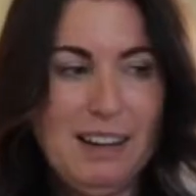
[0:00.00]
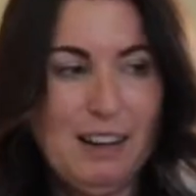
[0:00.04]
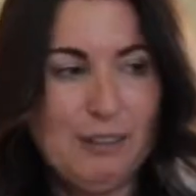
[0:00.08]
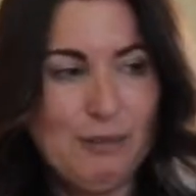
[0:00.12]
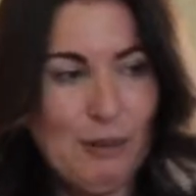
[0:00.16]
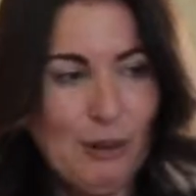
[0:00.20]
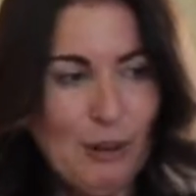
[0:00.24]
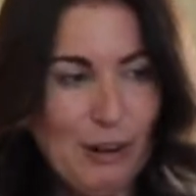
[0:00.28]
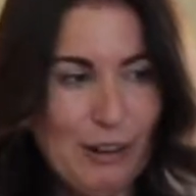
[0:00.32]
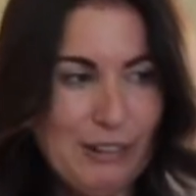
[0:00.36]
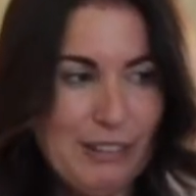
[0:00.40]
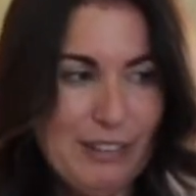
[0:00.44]
Of
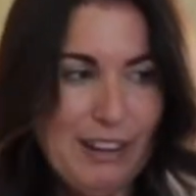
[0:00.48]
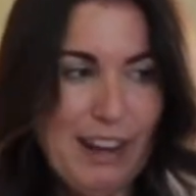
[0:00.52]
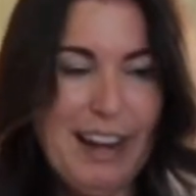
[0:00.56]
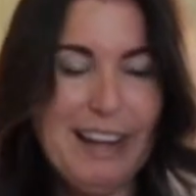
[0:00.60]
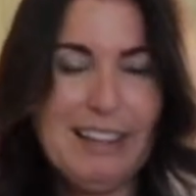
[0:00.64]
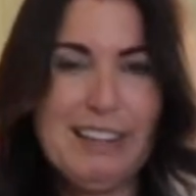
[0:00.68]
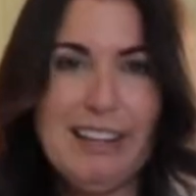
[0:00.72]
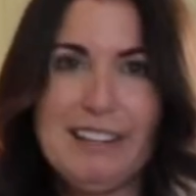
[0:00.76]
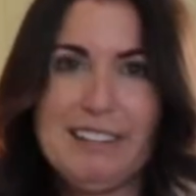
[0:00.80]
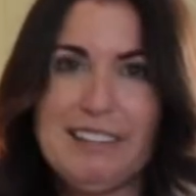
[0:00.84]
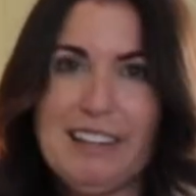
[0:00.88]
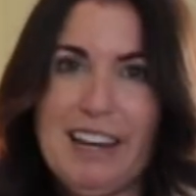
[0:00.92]
course,
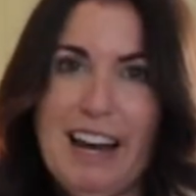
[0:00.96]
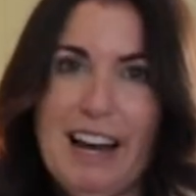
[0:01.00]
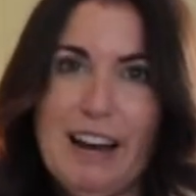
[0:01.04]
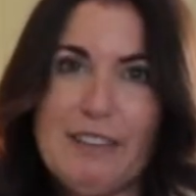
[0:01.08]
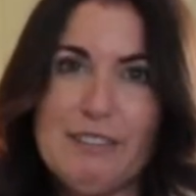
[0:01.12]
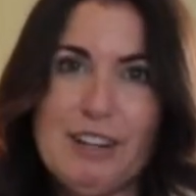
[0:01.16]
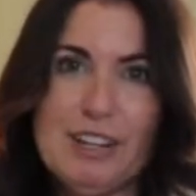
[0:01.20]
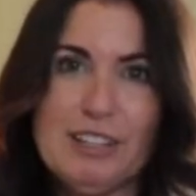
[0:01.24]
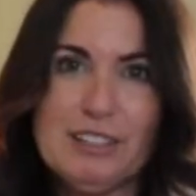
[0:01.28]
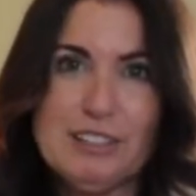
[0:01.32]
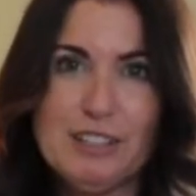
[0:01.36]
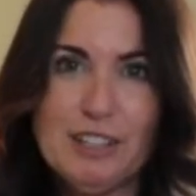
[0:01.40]
I like to
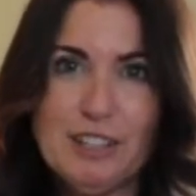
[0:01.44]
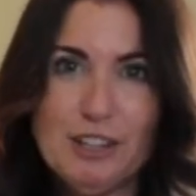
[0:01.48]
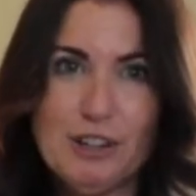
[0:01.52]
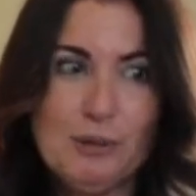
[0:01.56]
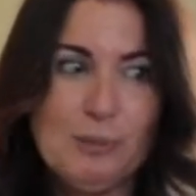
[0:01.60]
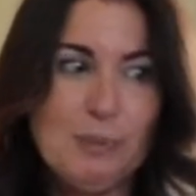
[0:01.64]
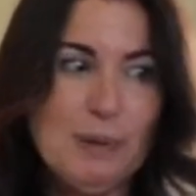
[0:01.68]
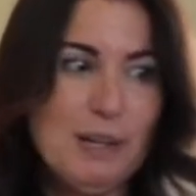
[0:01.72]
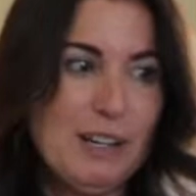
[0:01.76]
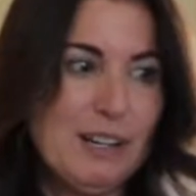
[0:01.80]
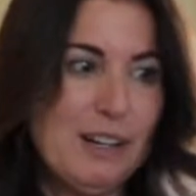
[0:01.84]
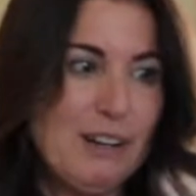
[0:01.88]
have a little
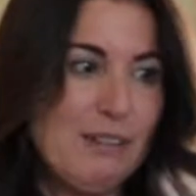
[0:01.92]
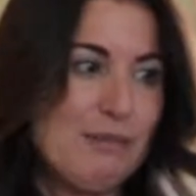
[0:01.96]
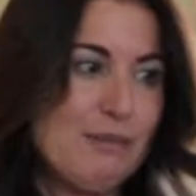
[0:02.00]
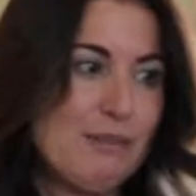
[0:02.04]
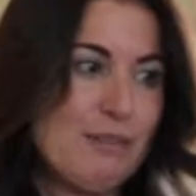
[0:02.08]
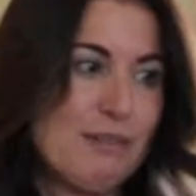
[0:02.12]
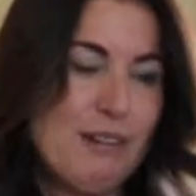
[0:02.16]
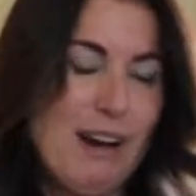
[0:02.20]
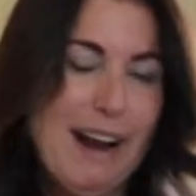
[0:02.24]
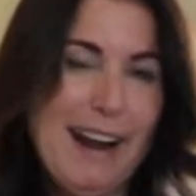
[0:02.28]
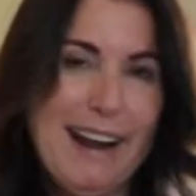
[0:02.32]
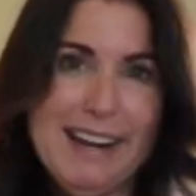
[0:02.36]
bit of
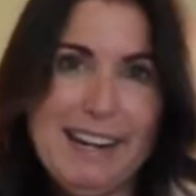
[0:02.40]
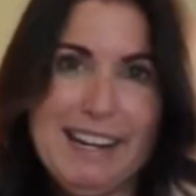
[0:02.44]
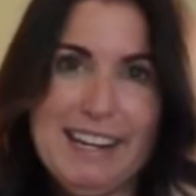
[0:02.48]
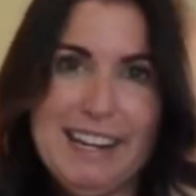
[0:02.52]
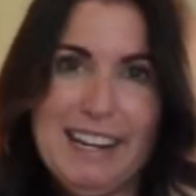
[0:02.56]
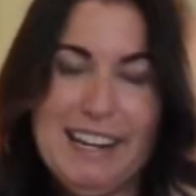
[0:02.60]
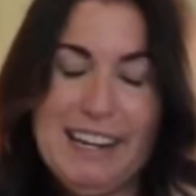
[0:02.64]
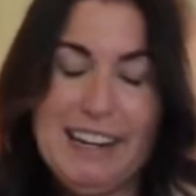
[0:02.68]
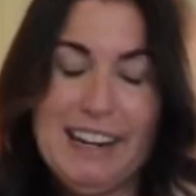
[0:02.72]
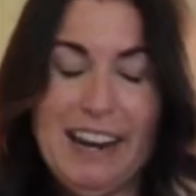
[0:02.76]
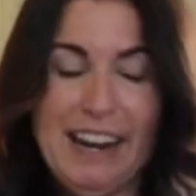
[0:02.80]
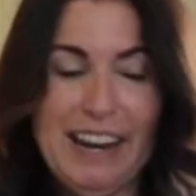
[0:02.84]

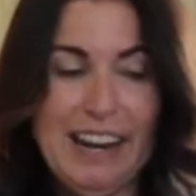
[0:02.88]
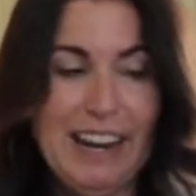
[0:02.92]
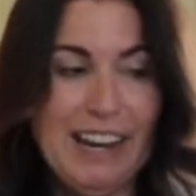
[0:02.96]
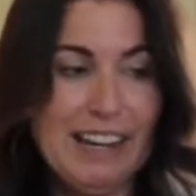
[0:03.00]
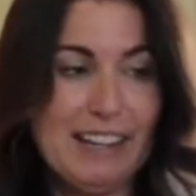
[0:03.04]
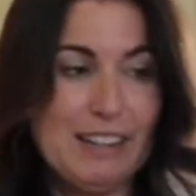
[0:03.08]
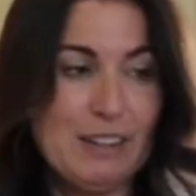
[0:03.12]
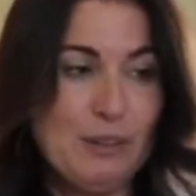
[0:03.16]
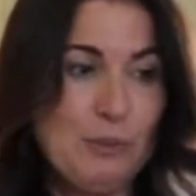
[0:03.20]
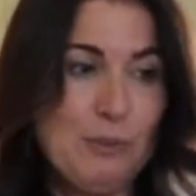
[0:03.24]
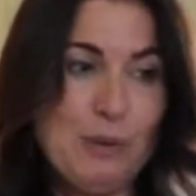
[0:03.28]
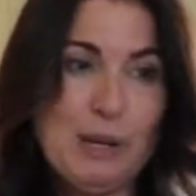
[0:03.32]
variety,
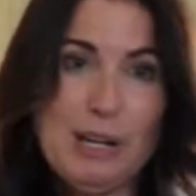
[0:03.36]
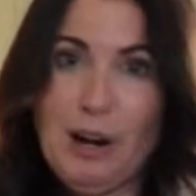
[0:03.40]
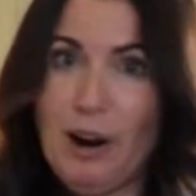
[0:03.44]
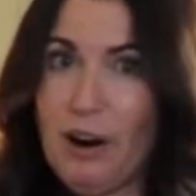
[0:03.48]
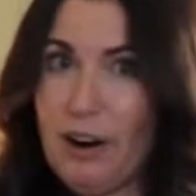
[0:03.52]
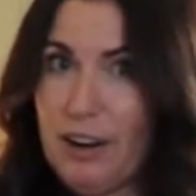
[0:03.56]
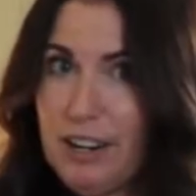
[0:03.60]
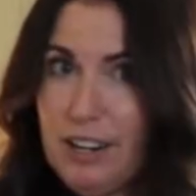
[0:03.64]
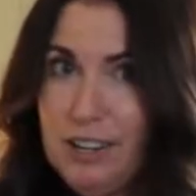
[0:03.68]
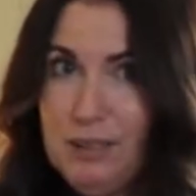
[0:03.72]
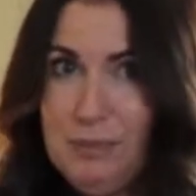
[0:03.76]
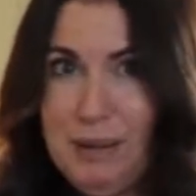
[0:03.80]
and we
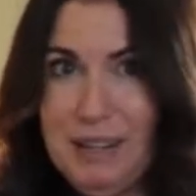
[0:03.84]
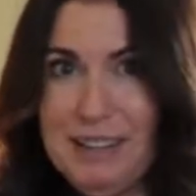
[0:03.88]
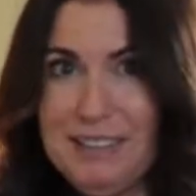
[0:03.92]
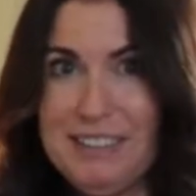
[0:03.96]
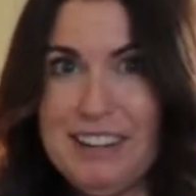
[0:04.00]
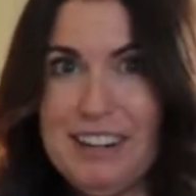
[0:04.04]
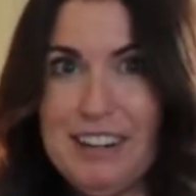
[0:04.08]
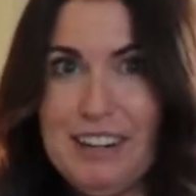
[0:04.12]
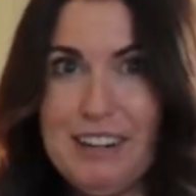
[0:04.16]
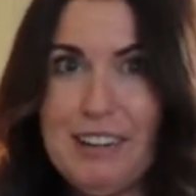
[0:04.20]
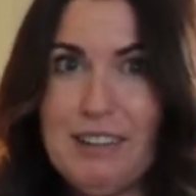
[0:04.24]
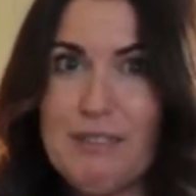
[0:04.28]
are going to be
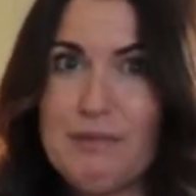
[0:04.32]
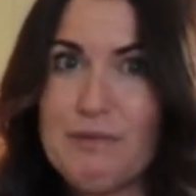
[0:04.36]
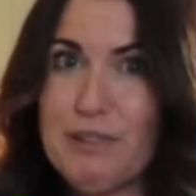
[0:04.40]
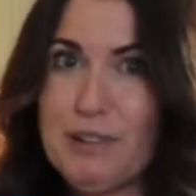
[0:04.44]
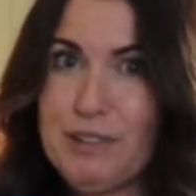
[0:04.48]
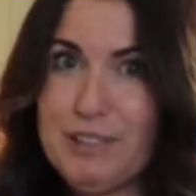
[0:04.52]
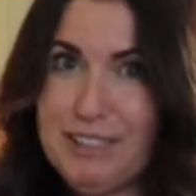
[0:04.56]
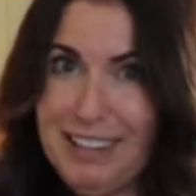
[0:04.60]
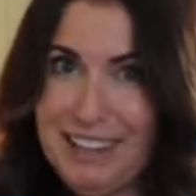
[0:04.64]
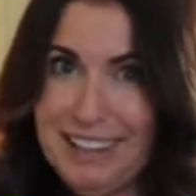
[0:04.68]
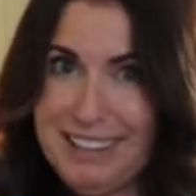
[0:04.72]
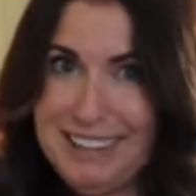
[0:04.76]
there for
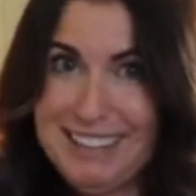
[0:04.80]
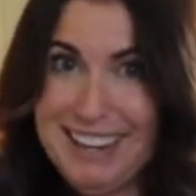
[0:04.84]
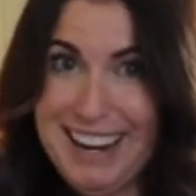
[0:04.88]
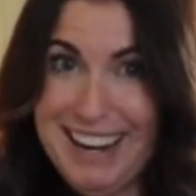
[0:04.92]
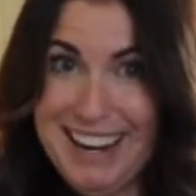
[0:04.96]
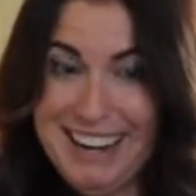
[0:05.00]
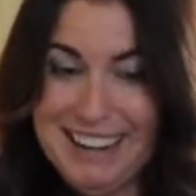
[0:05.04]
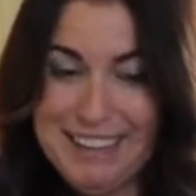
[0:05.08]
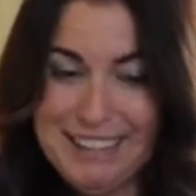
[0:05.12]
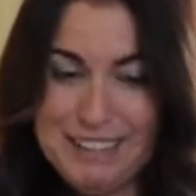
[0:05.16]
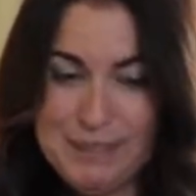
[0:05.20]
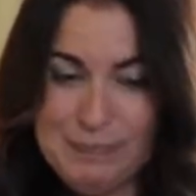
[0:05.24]
10
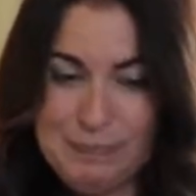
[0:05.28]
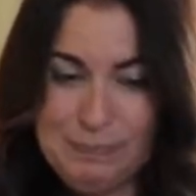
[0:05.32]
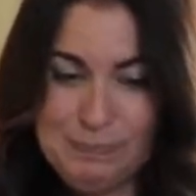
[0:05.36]
days.